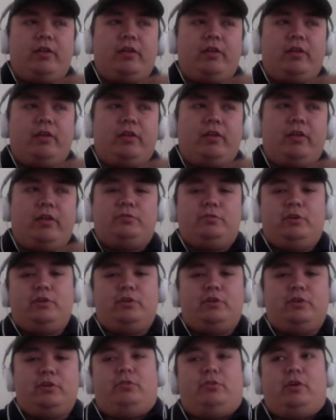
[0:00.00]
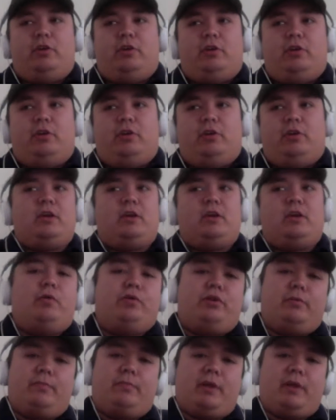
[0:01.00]
administration is already being caught with
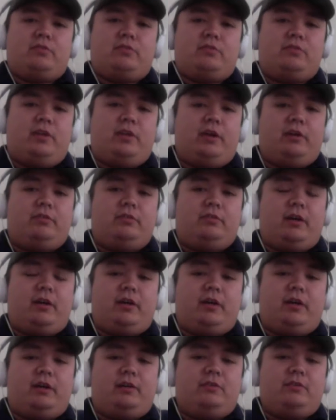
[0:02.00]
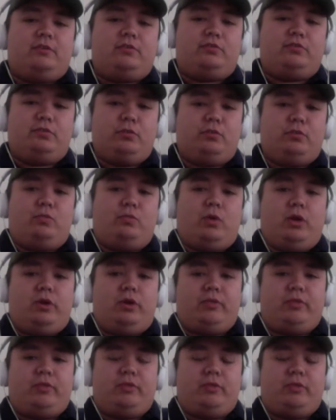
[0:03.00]
their pants down,
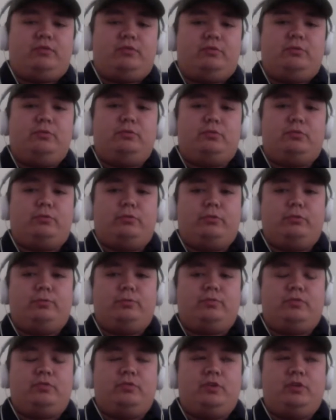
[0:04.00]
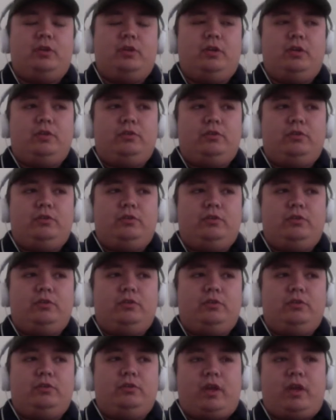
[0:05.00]
stonewalling these student groups to
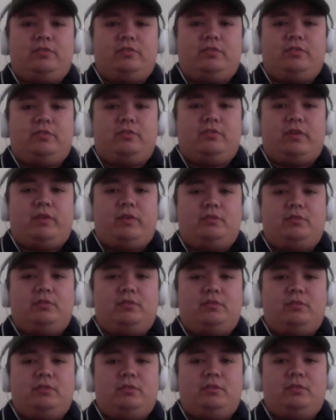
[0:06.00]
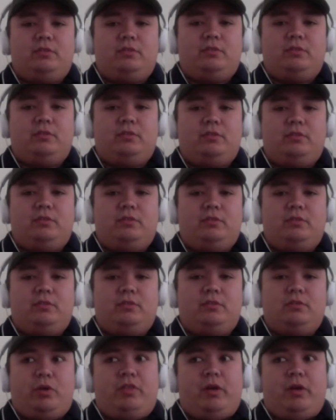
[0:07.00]
organize this event
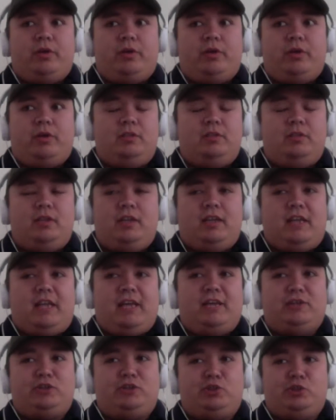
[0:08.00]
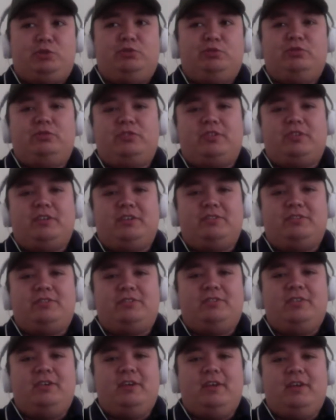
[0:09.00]
without any issues, because
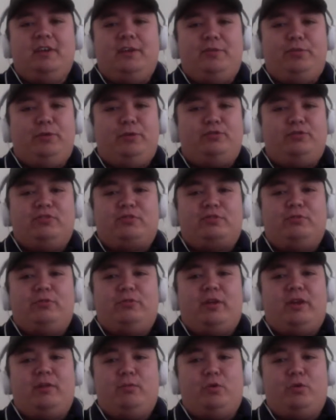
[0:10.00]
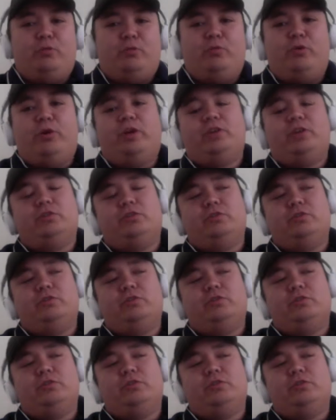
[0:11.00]
they're just creating more and more issues
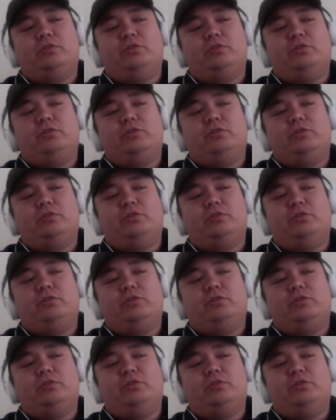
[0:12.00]
for them.